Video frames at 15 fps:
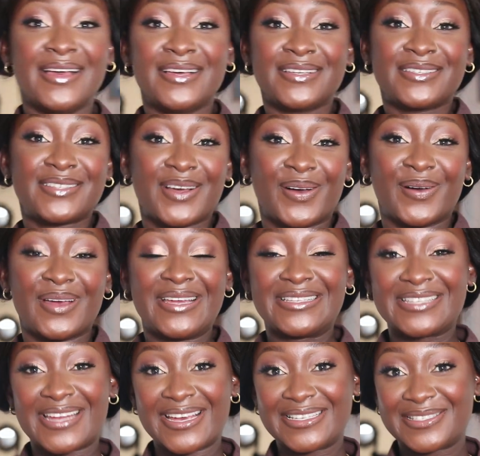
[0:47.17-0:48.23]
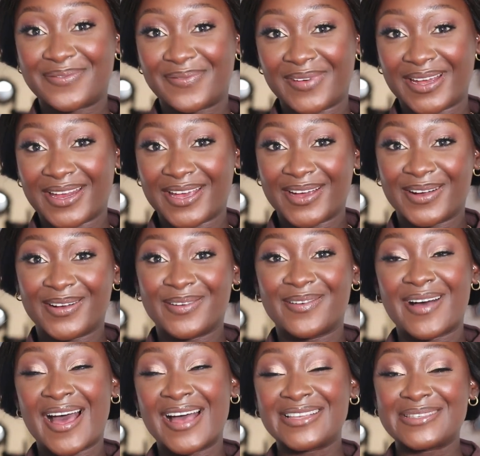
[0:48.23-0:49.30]
So in today's video,
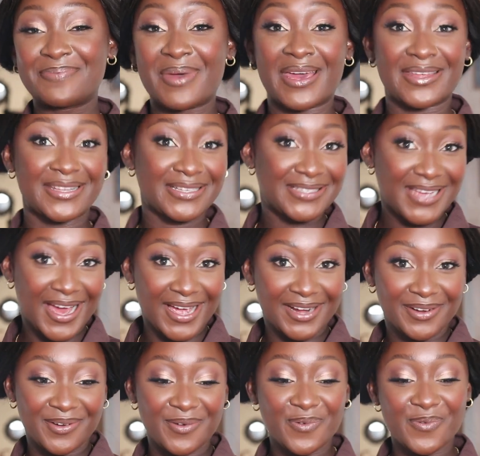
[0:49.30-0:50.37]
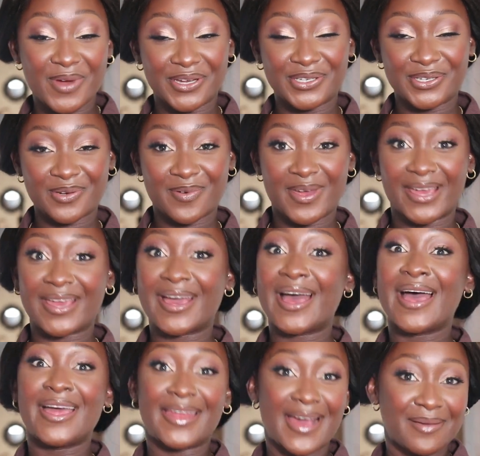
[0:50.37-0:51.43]
as per the title, we're doing
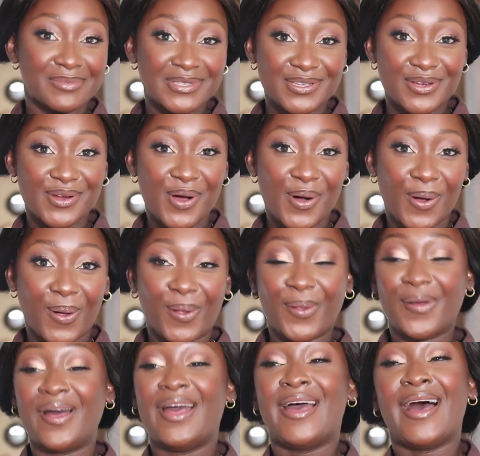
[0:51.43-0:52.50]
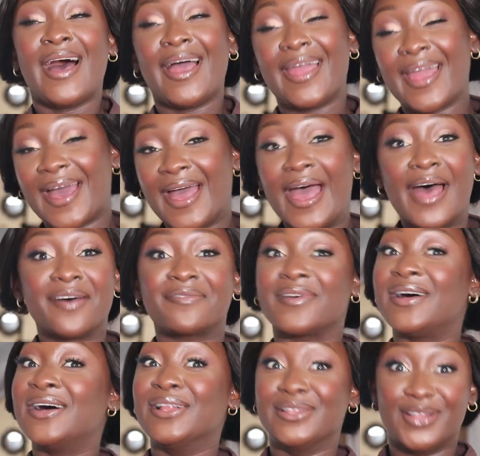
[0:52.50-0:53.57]
an Amazon haul. I have
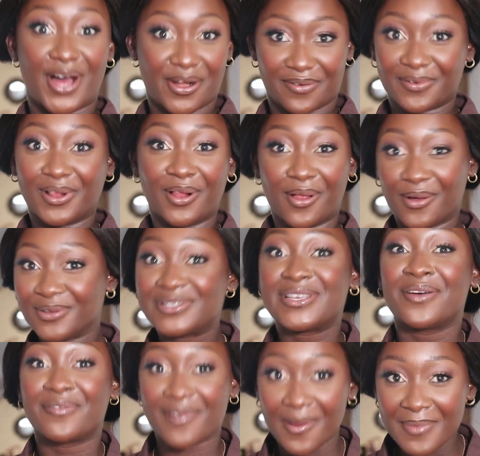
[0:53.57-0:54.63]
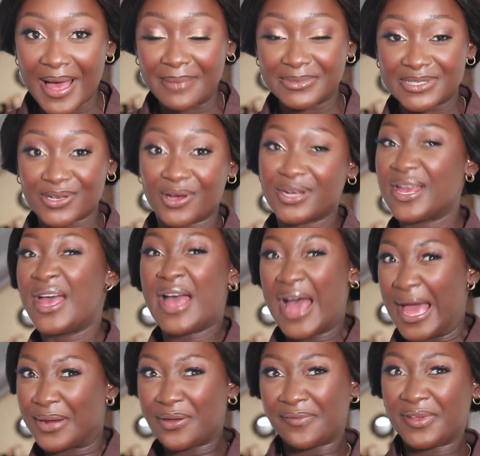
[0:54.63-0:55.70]
a lot of clothes from Amazon.
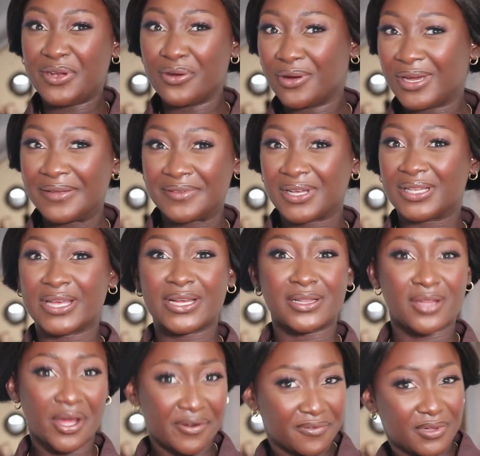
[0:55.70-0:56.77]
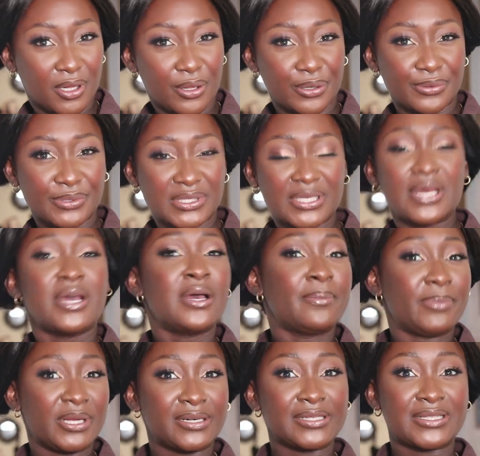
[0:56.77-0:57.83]
I don't even know if they're like a lot of clothes
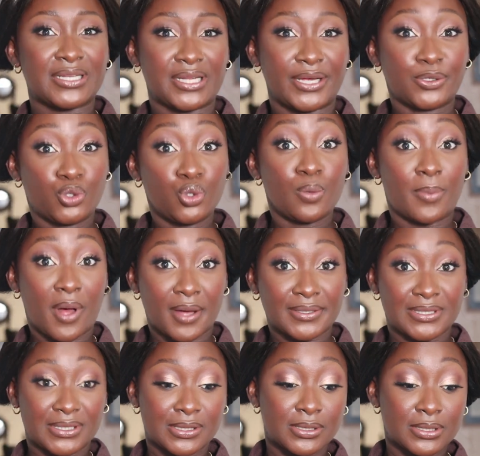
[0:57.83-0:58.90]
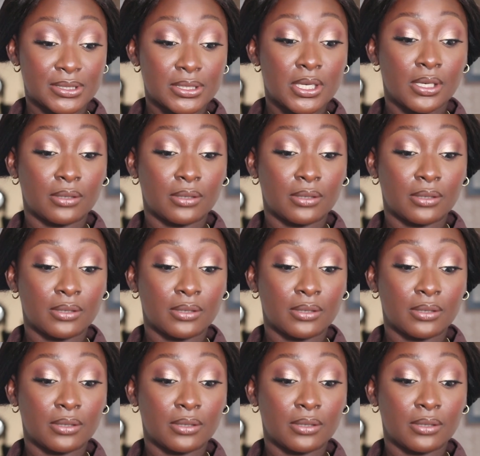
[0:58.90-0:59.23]
because they're like two boxes,